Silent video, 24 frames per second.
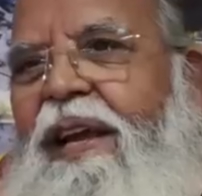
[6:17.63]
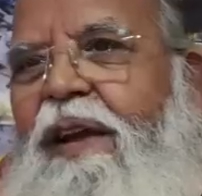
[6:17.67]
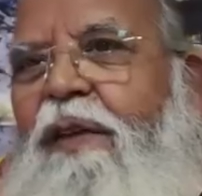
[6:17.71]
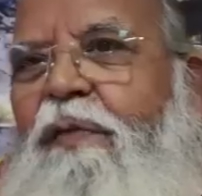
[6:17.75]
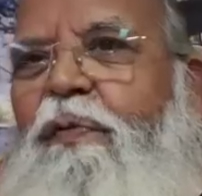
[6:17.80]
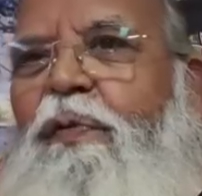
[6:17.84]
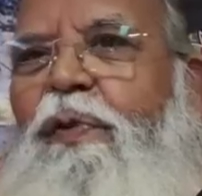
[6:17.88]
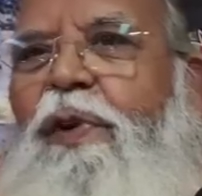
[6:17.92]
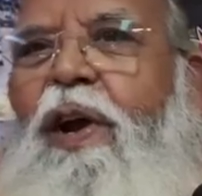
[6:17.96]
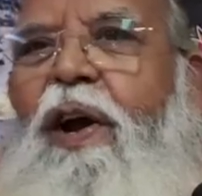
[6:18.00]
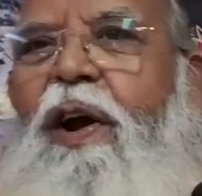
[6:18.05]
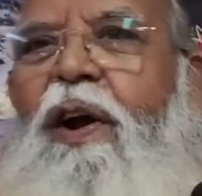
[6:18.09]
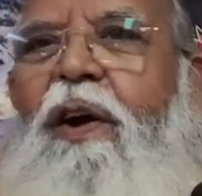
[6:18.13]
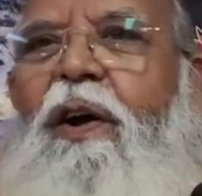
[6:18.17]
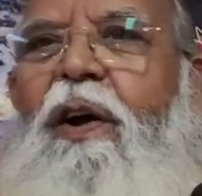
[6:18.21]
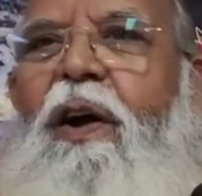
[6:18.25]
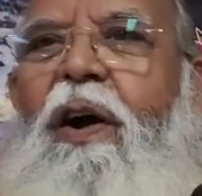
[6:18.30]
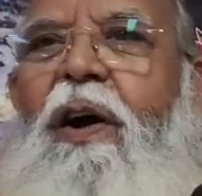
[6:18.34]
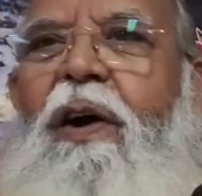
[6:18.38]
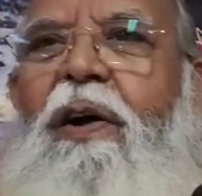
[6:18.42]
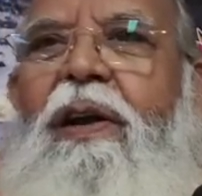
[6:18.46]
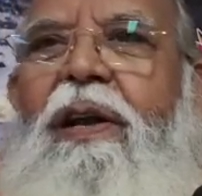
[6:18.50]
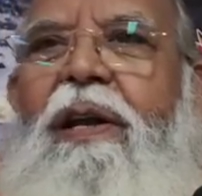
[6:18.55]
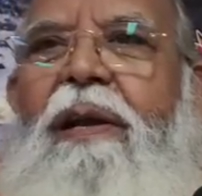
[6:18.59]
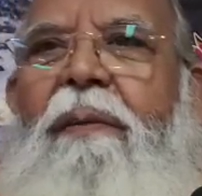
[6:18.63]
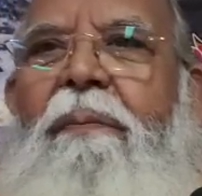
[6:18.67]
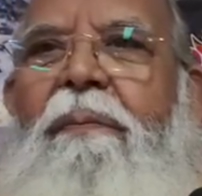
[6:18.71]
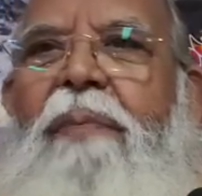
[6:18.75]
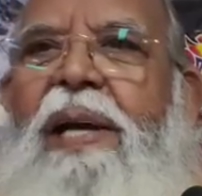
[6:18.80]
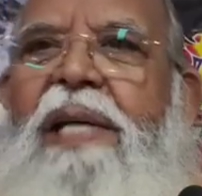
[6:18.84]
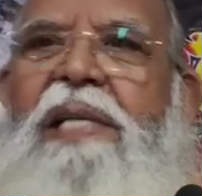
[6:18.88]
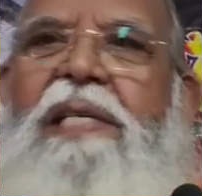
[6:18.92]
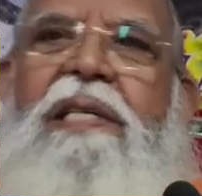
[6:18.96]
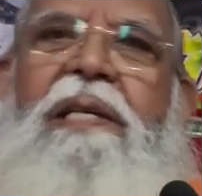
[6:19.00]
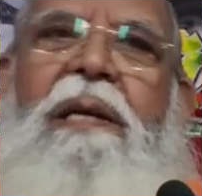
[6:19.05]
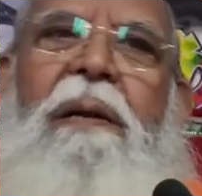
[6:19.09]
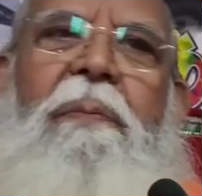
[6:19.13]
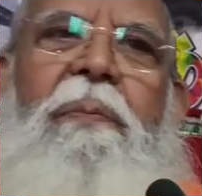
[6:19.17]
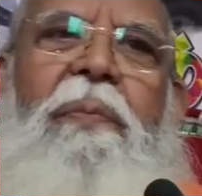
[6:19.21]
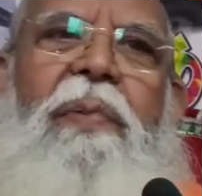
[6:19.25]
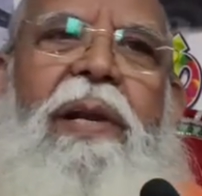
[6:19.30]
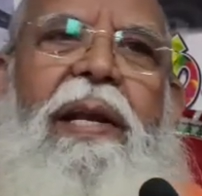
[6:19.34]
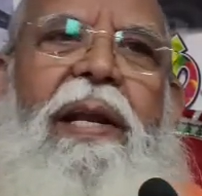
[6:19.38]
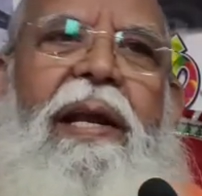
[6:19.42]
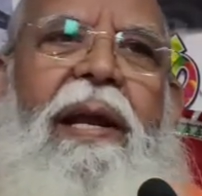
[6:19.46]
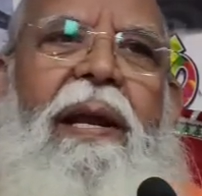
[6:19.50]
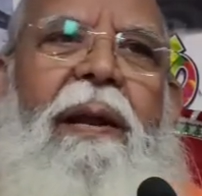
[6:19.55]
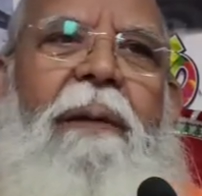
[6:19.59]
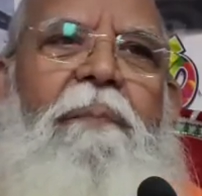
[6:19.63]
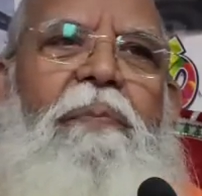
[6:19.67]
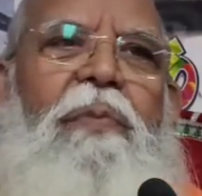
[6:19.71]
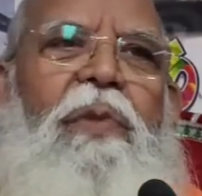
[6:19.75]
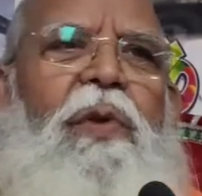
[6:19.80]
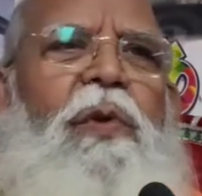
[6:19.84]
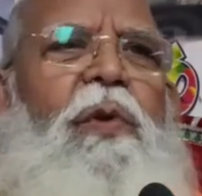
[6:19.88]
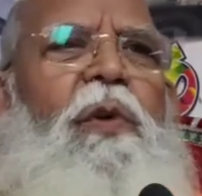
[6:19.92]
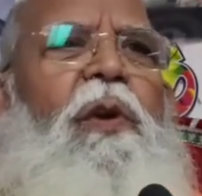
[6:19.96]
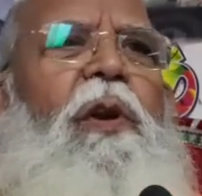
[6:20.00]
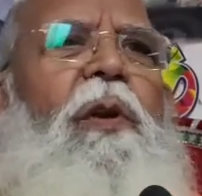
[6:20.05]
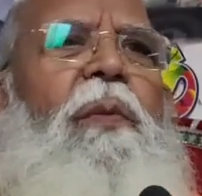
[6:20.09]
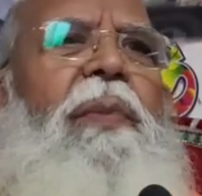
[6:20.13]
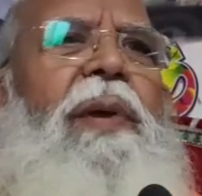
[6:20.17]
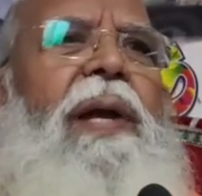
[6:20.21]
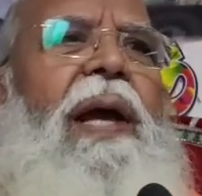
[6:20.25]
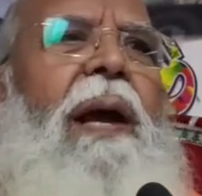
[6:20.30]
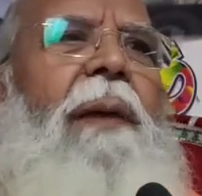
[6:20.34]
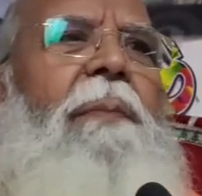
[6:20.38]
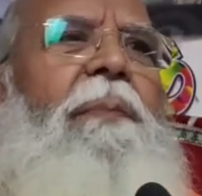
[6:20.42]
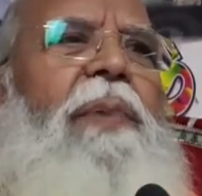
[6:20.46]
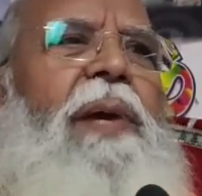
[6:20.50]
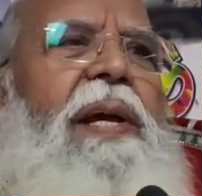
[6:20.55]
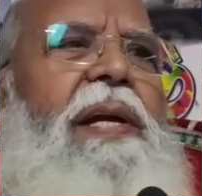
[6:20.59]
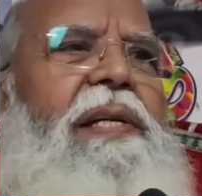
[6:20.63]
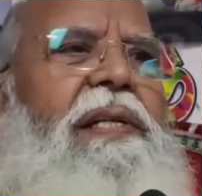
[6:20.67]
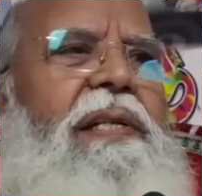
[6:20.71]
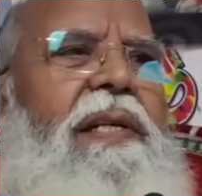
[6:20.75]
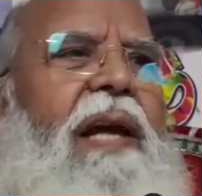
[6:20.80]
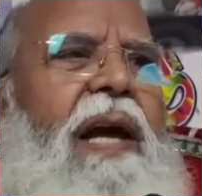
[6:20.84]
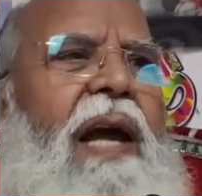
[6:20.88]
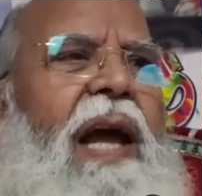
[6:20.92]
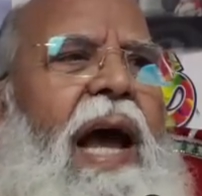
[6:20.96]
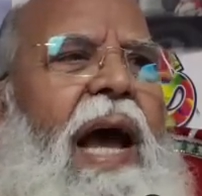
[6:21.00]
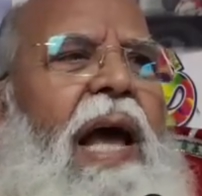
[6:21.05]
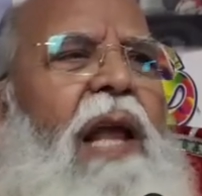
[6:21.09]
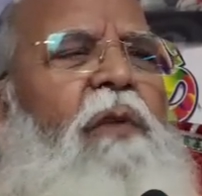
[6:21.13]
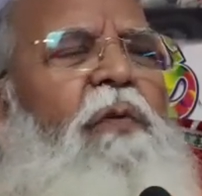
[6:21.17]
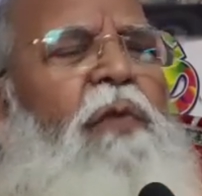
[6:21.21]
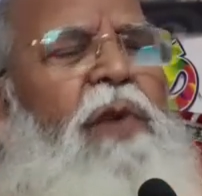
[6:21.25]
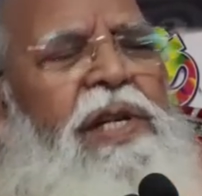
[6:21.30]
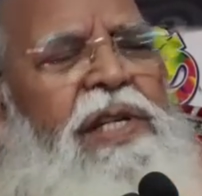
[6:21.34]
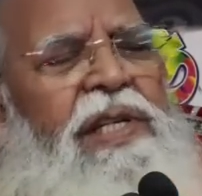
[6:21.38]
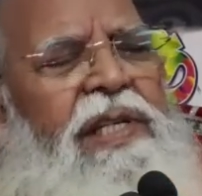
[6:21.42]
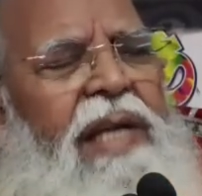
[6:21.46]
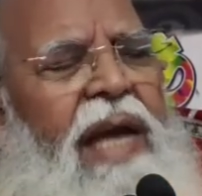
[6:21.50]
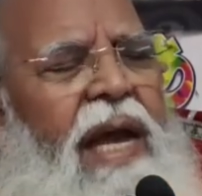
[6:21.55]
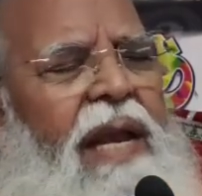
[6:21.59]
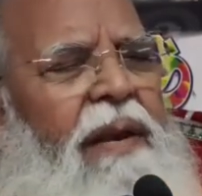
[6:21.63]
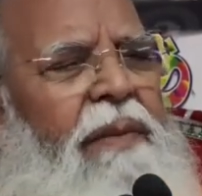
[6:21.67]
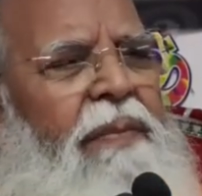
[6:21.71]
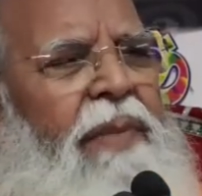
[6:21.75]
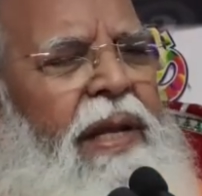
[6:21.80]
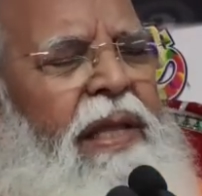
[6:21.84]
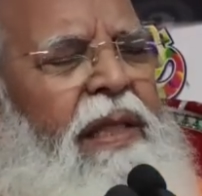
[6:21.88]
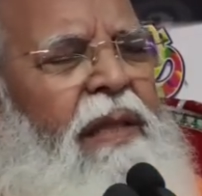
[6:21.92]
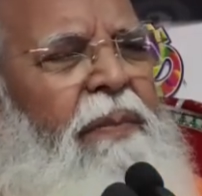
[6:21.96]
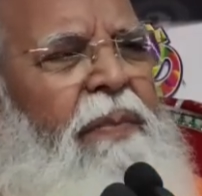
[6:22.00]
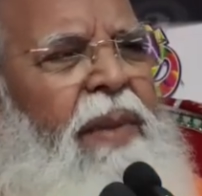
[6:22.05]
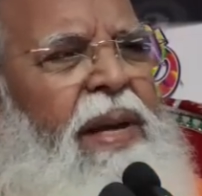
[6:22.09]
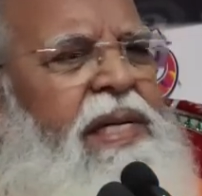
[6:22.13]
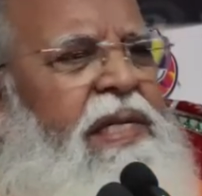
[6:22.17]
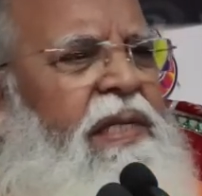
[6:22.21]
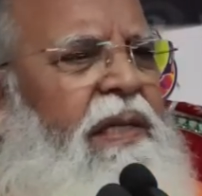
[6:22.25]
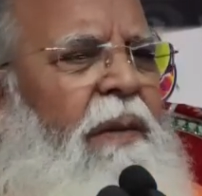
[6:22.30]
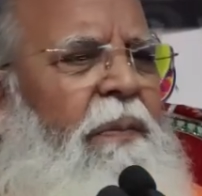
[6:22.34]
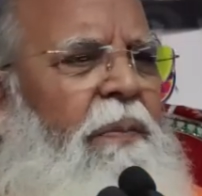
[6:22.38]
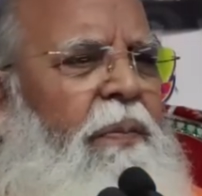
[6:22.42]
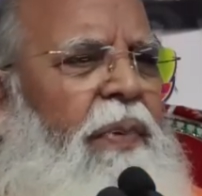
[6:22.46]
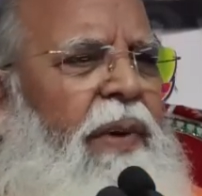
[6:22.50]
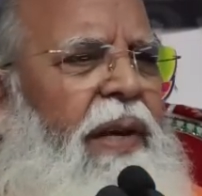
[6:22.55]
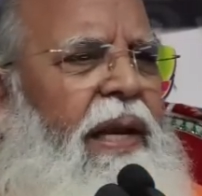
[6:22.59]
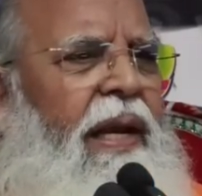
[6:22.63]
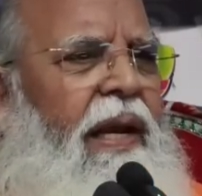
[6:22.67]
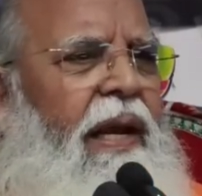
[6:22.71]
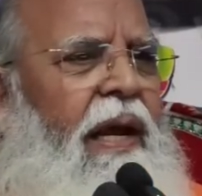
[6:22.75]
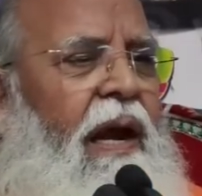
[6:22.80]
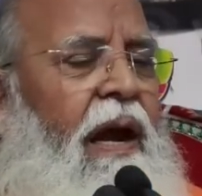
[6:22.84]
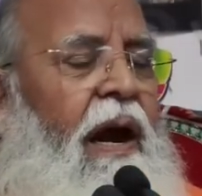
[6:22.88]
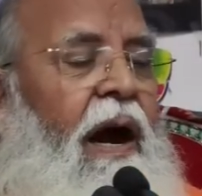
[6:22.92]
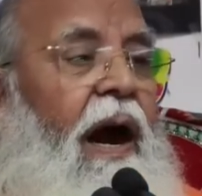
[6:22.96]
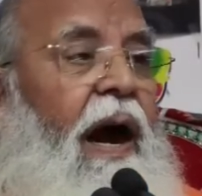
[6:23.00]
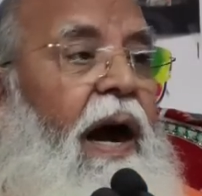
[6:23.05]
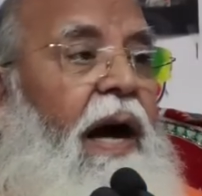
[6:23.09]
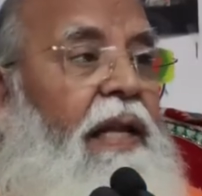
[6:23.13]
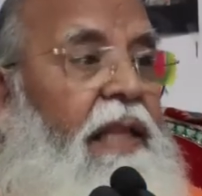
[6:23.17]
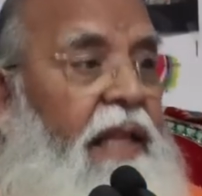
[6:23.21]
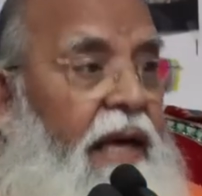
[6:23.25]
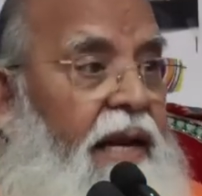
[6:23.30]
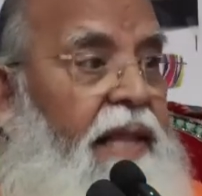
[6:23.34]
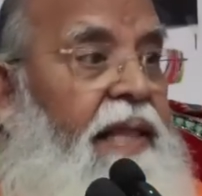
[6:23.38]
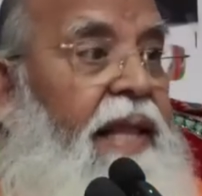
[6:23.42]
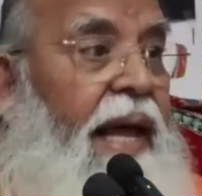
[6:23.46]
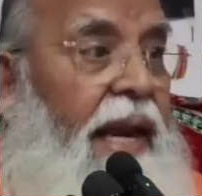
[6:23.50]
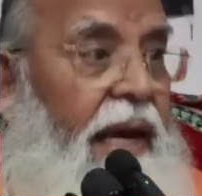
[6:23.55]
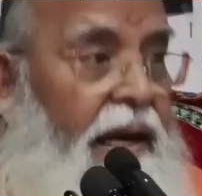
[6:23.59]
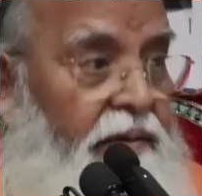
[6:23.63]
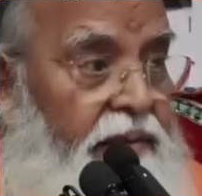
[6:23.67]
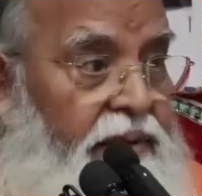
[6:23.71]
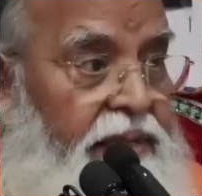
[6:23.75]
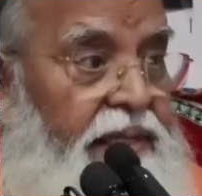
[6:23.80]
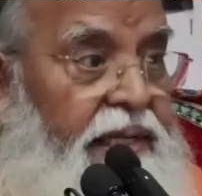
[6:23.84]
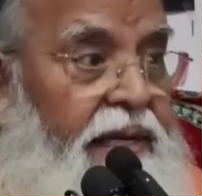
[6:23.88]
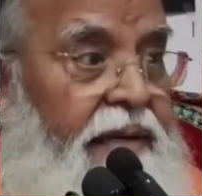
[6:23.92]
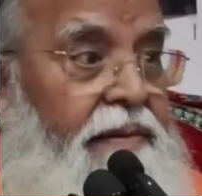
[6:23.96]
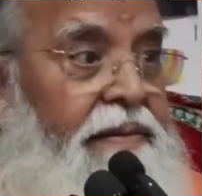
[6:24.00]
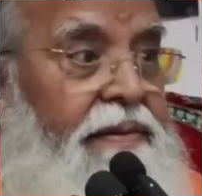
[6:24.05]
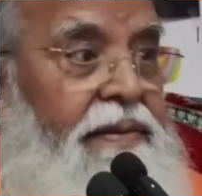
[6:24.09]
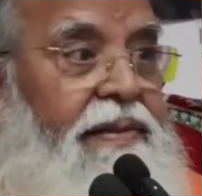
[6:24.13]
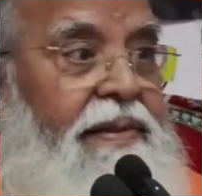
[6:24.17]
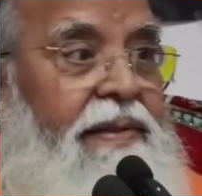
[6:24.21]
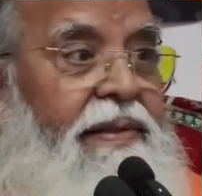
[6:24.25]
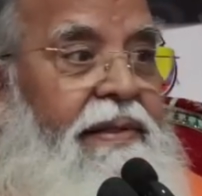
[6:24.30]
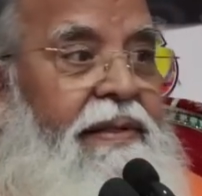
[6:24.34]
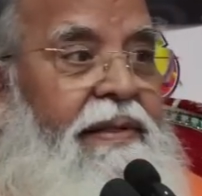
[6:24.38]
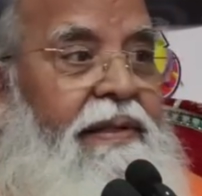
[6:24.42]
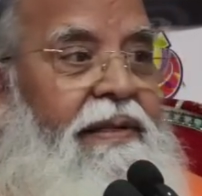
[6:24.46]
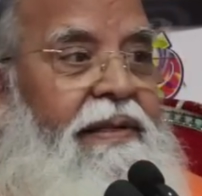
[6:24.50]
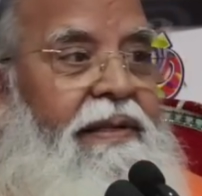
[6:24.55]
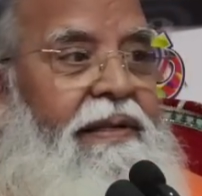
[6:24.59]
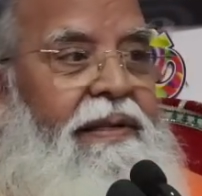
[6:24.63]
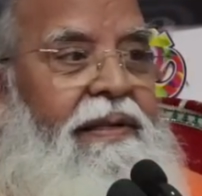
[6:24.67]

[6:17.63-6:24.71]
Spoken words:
If you have got the best company, you will be happiest. And which can be the best company other than ourselves?